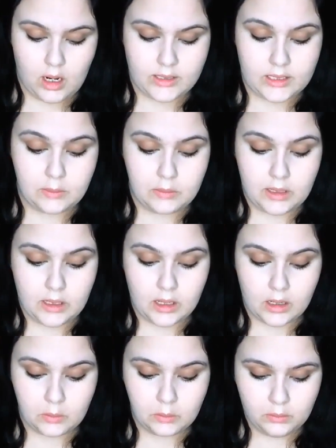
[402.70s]
it's in
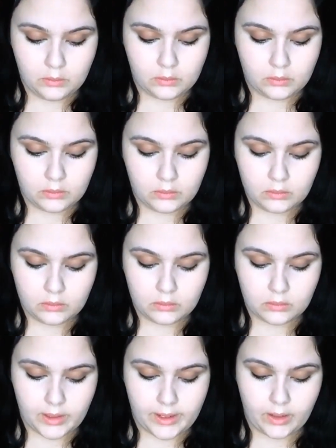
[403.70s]
medium,
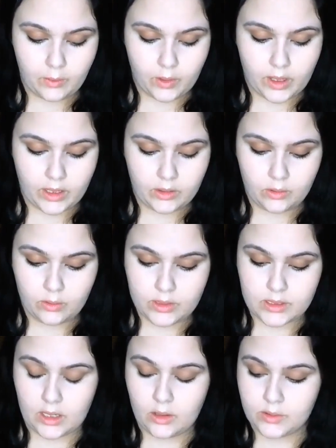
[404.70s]
and what I do
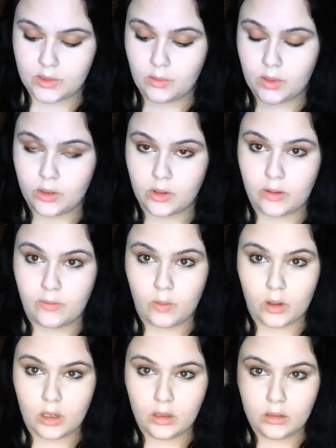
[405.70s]
is I use the
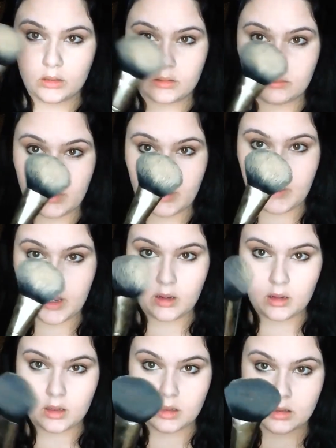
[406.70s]
134 by
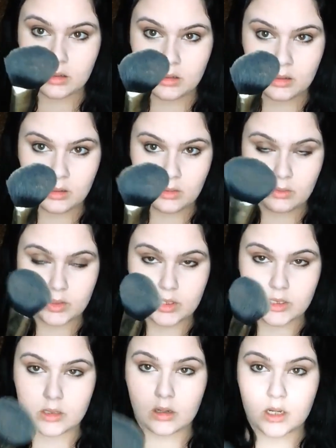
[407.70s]
MAC,
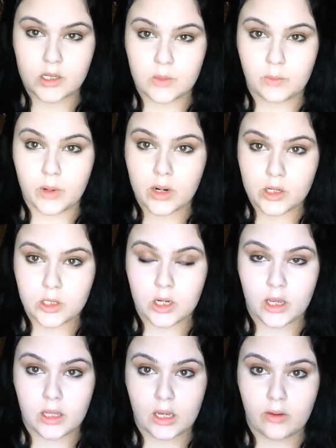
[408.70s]
which is an awesome
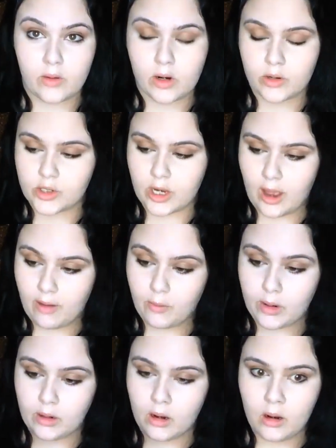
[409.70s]
brush. I think every girl should
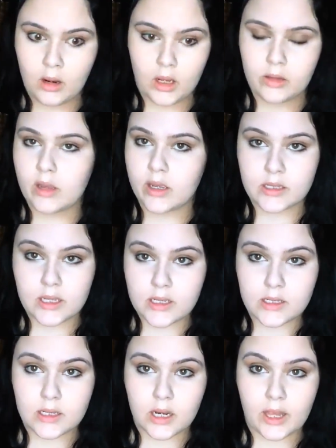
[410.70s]
have one. Doesn't
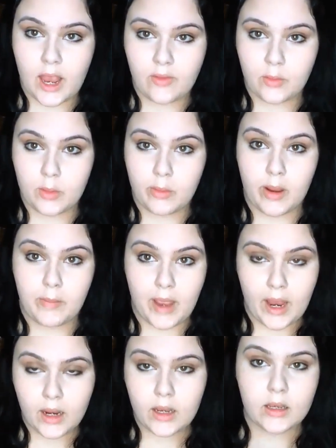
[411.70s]
necessarily have to be by
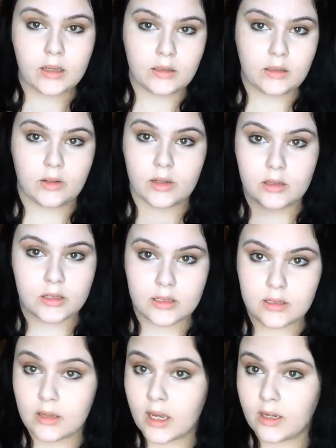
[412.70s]
MAC. You can
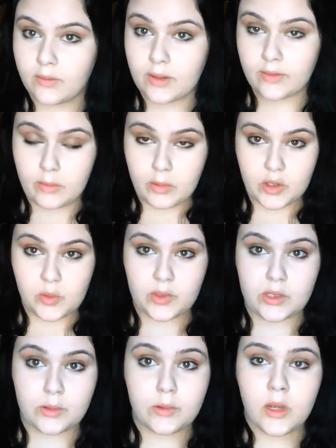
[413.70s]
just, any fluffy brush
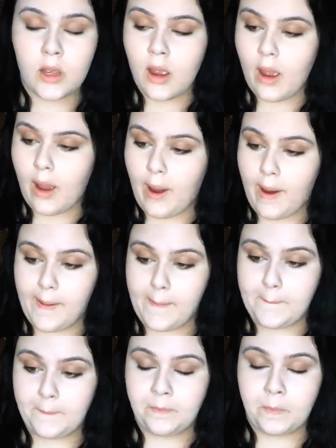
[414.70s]
will do.
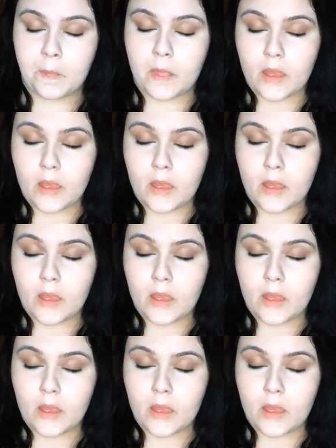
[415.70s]
And